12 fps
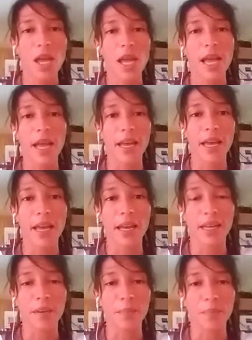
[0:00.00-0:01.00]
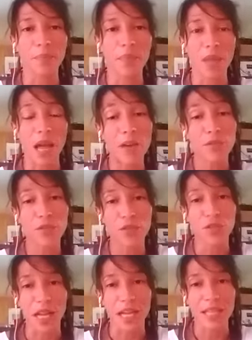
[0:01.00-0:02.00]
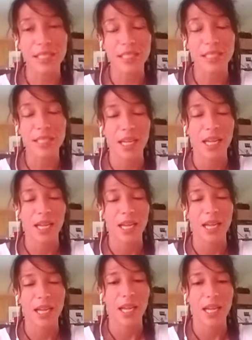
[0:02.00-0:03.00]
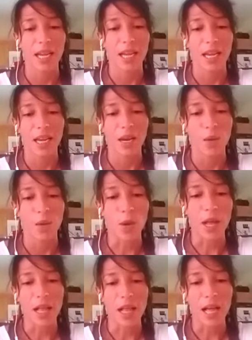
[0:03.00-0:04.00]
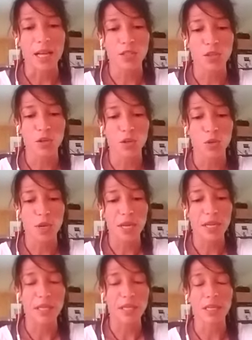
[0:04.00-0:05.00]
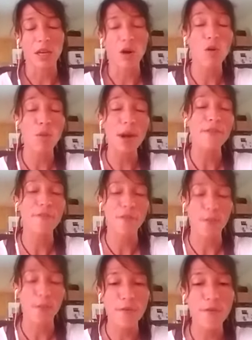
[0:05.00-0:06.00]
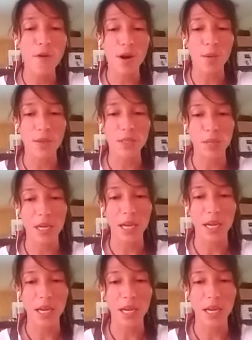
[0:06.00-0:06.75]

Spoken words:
And after that, well, I started doing already from before. I was doing like